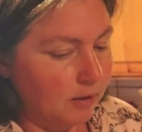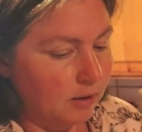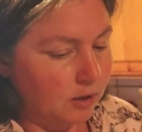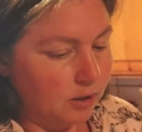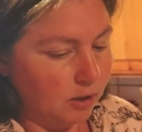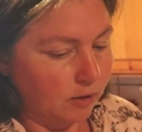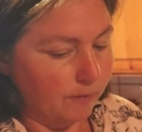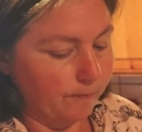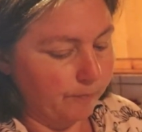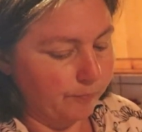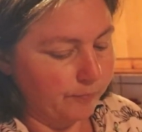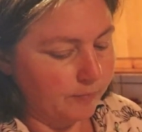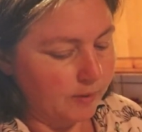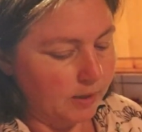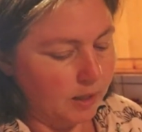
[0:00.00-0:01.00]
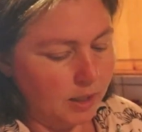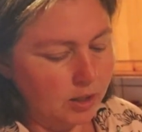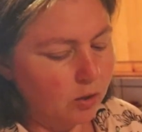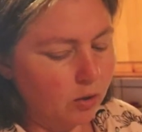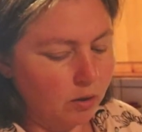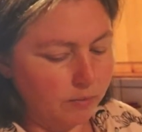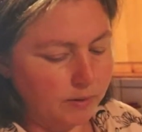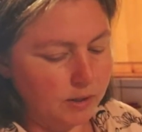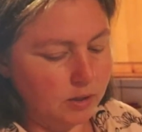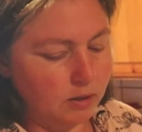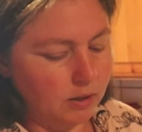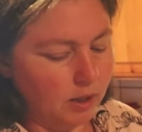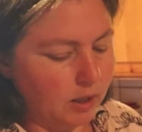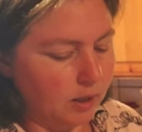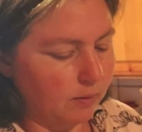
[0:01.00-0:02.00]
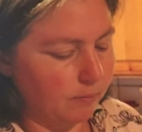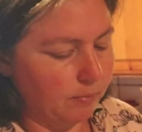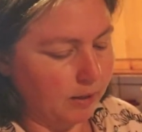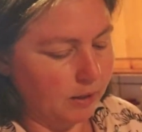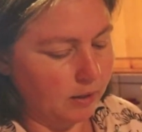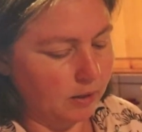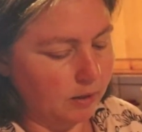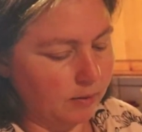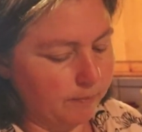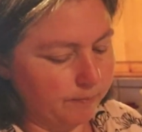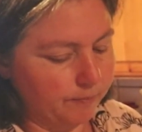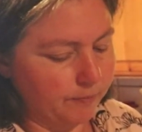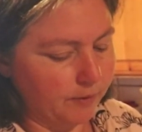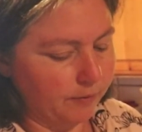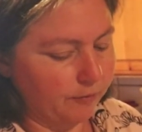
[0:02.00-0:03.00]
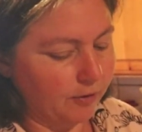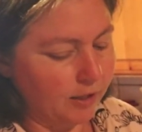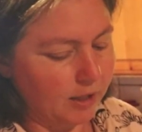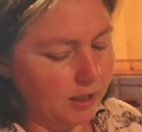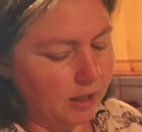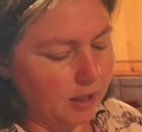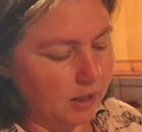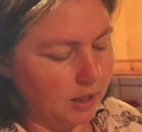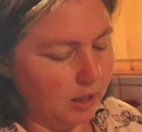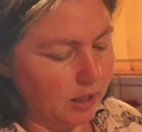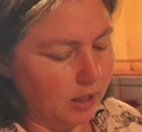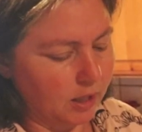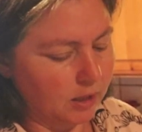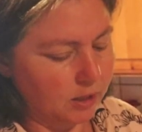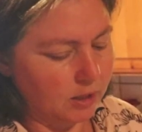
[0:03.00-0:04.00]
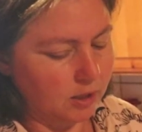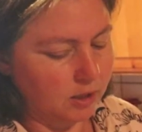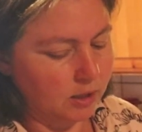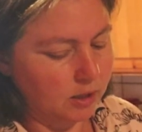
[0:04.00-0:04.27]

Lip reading: So I don't always do that, but I find that